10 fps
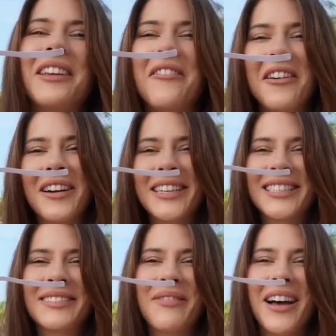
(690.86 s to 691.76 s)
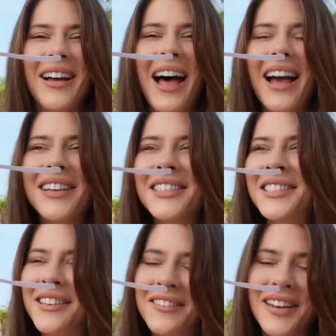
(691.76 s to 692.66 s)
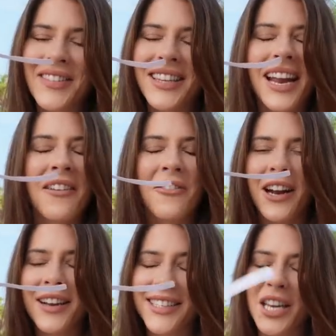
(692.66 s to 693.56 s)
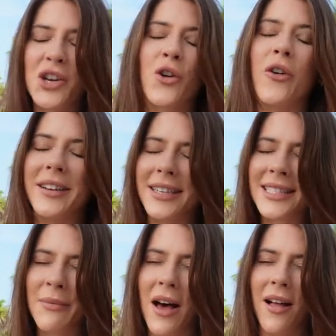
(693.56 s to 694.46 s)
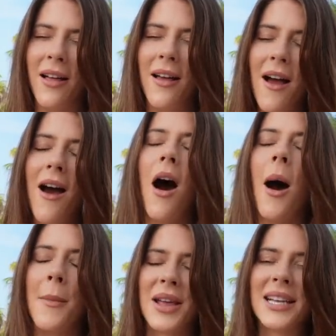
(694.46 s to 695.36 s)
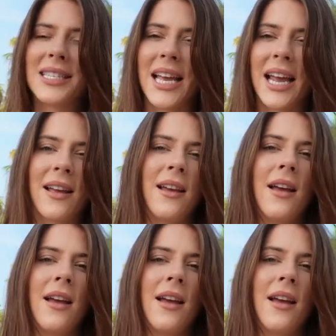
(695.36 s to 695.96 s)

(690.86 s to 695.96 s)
you are going to smell so different than everyone else and you're going to smell amazing.